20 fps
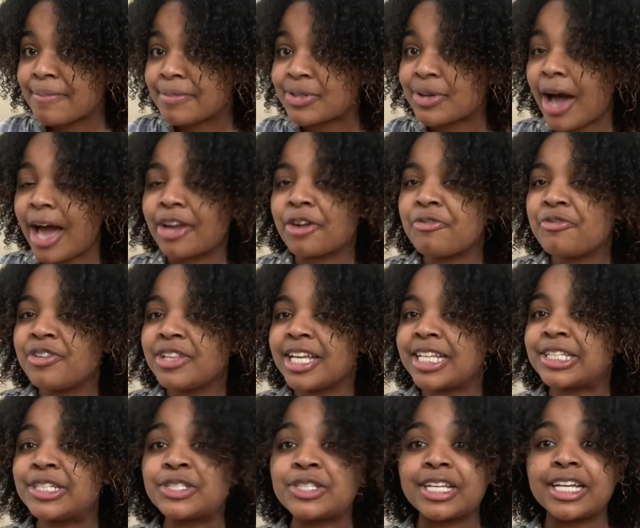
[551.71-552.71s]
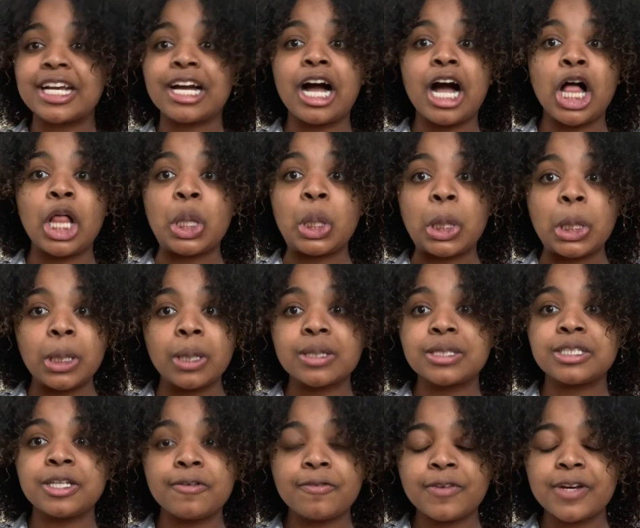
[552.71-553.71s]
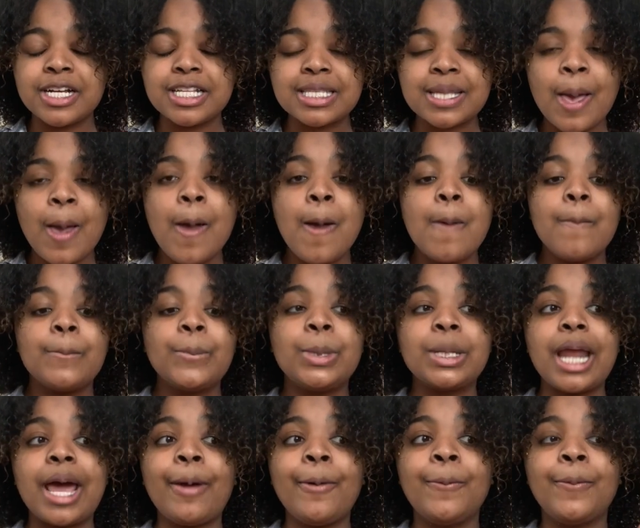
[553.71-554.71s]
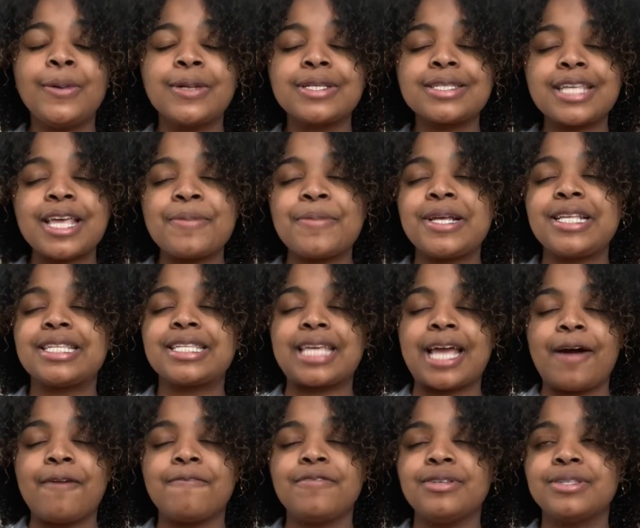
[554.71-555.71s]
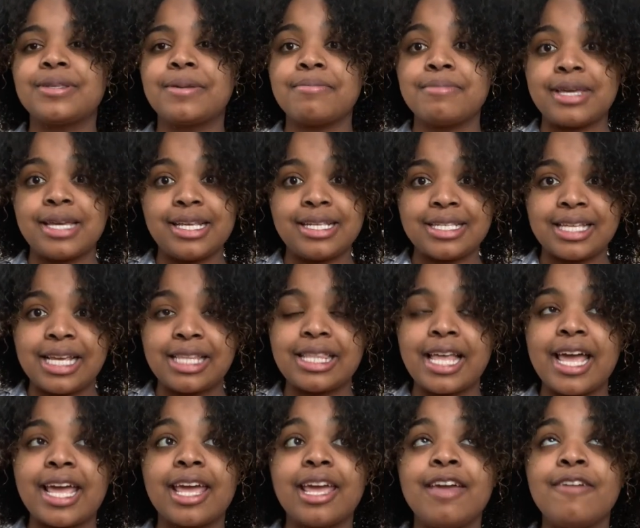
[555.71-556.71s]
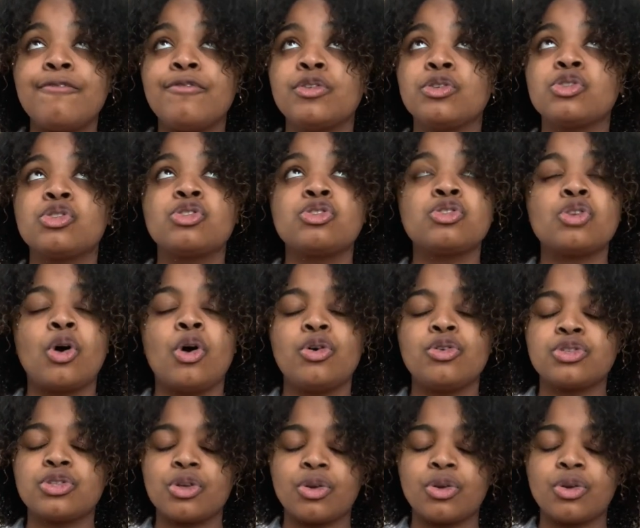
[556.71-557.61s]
So I don't feel like there's like a look difference, but I will say my scalp feels amazing. Like it feels so